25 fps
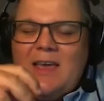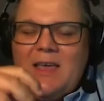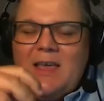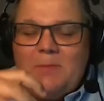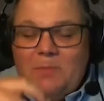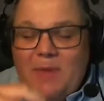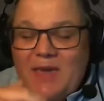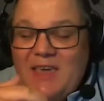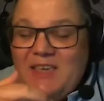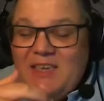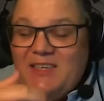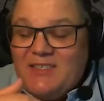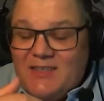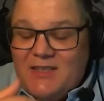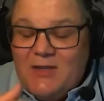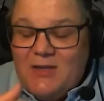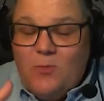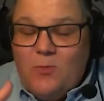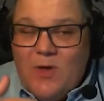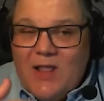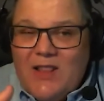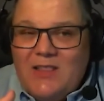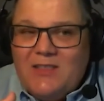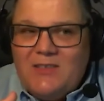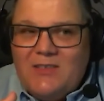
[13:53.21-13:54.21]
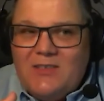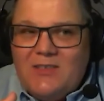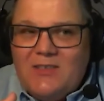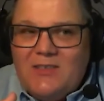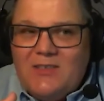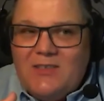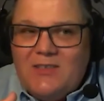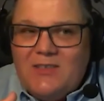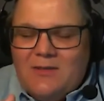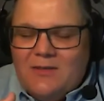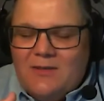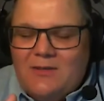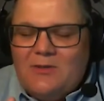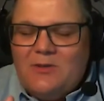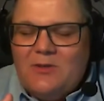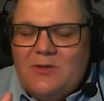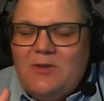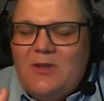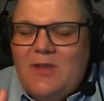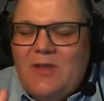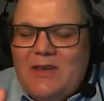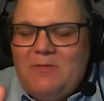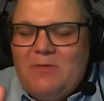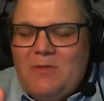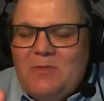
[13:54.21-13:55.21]
It basically welds the
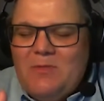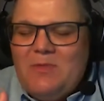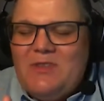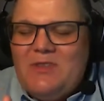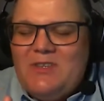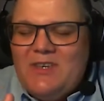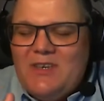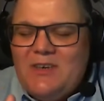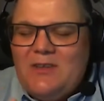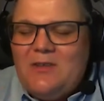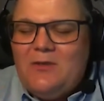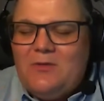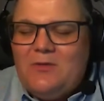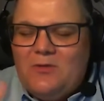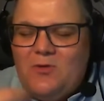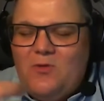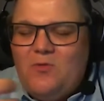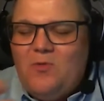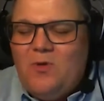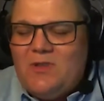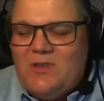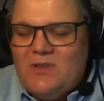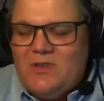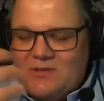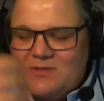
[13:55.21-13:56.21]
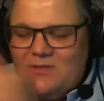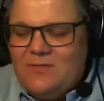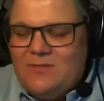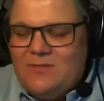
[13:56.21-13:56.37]
liquid material to what